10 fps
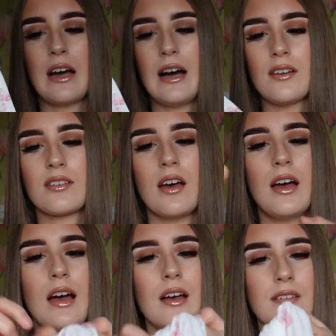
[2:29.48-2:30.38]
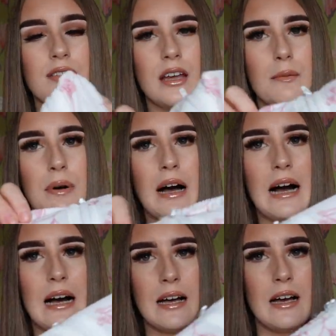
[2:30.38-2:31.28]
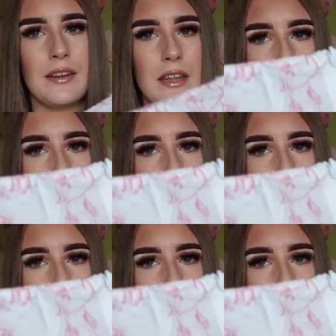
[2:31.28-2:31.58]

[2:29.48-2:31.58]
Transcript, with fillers: has a zip at the